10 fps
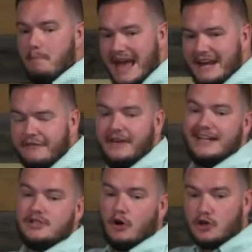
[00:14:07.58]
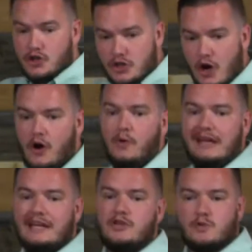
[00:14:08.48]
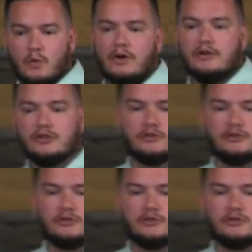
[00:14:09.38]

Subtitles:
manifest or show his works